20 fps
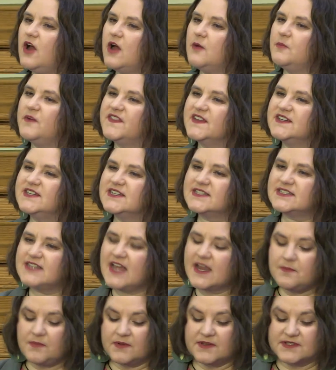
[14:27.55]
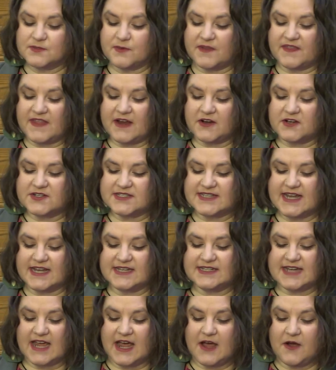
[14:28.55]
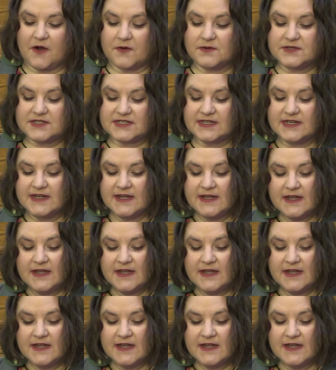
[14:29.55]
on with the disciples when they are sent out,